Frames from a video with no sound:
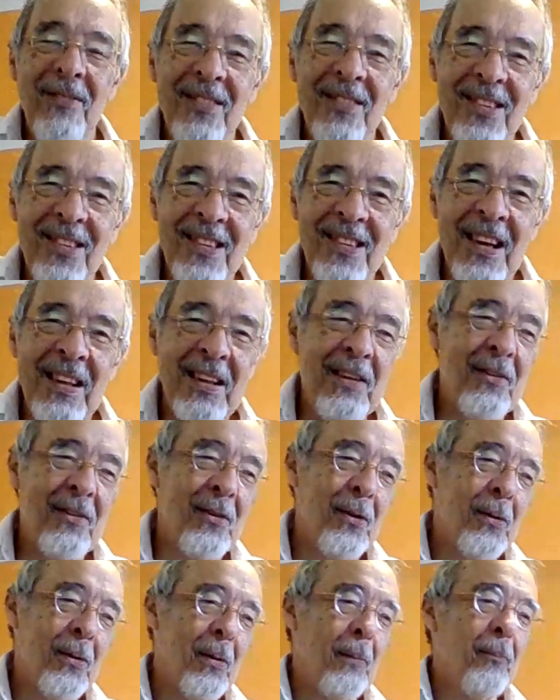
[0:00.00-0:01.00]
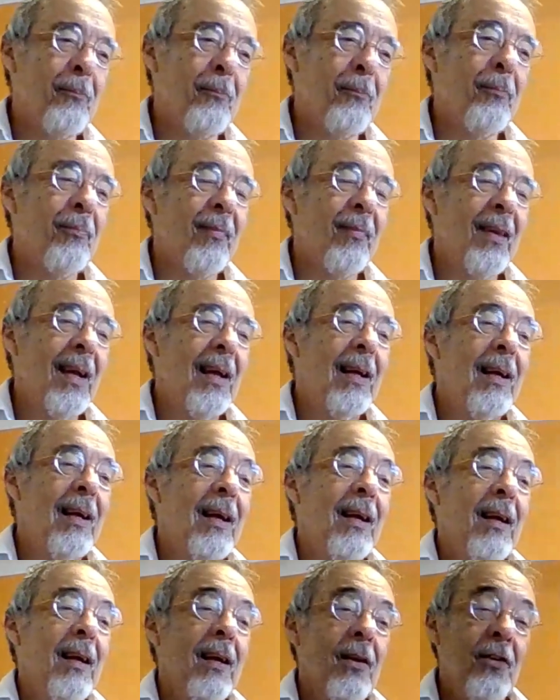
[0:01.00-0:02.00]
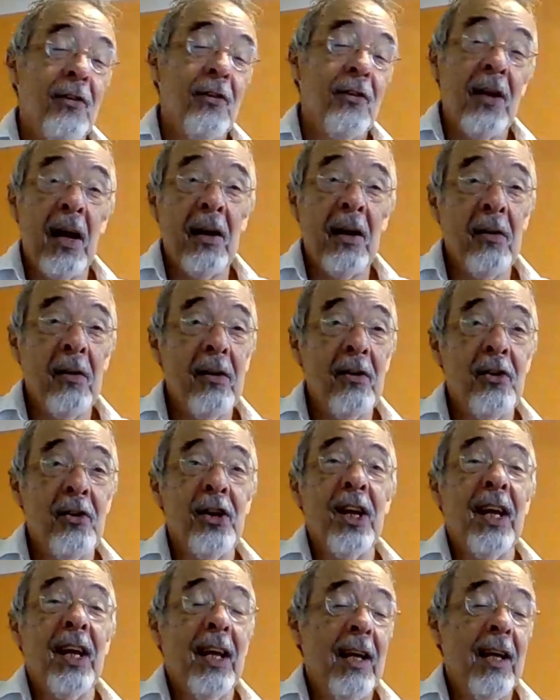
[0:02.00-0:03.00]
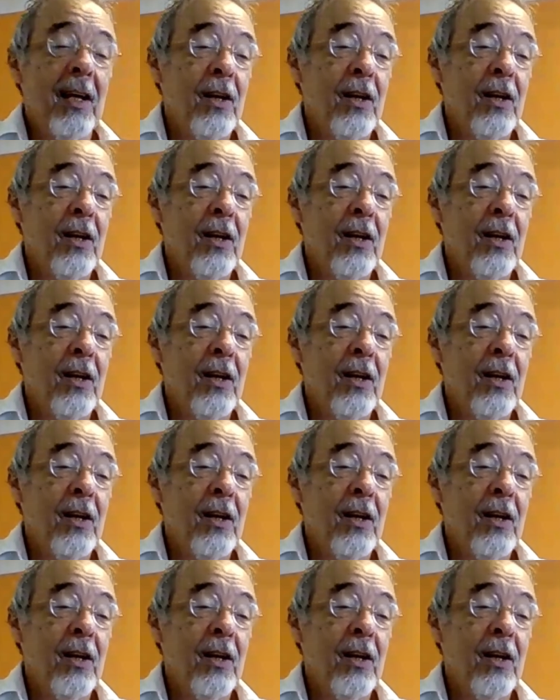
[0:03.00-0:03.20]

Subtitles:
So let's do it. Starting on a G.